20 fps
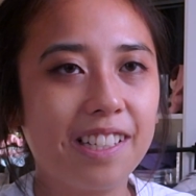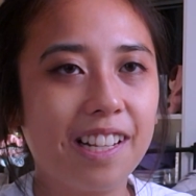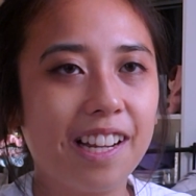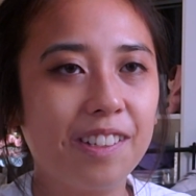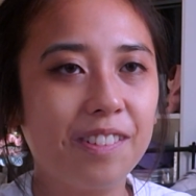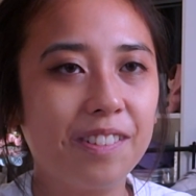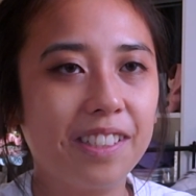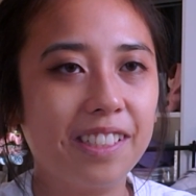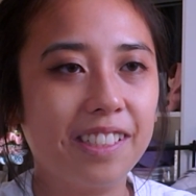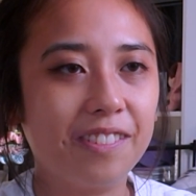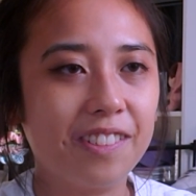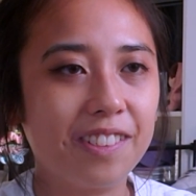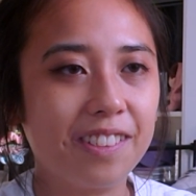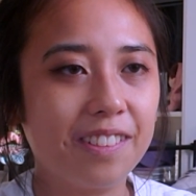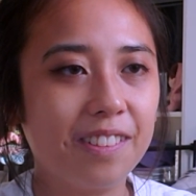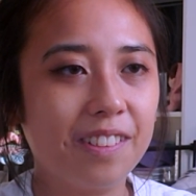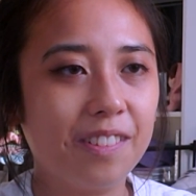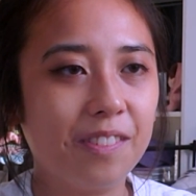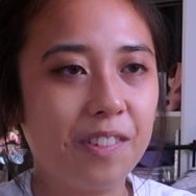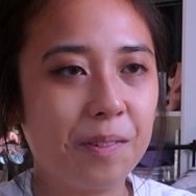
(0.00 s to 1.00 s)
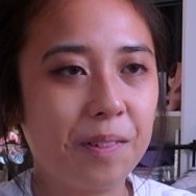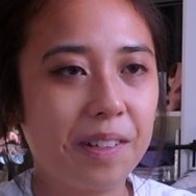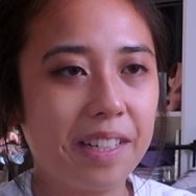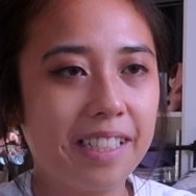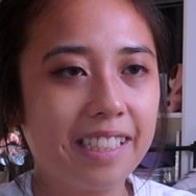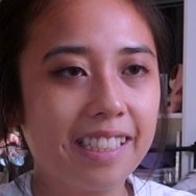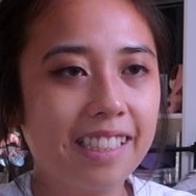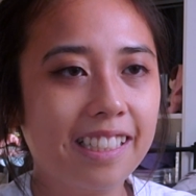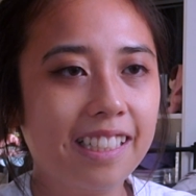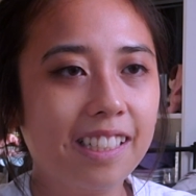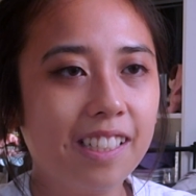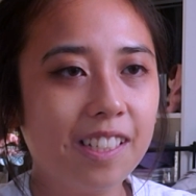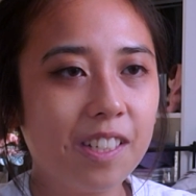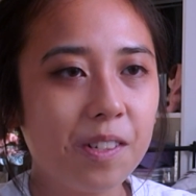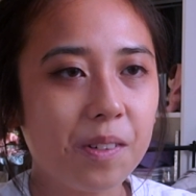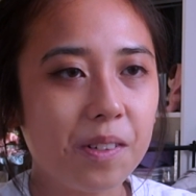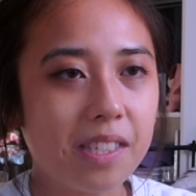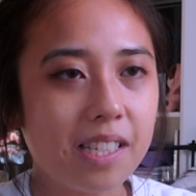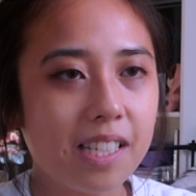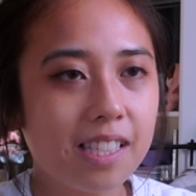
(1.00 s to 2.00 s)
I don't wanna rewind.
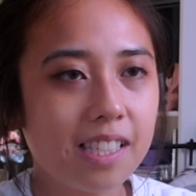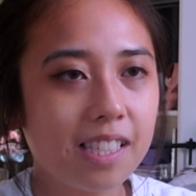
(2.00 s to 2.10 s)
Who's this?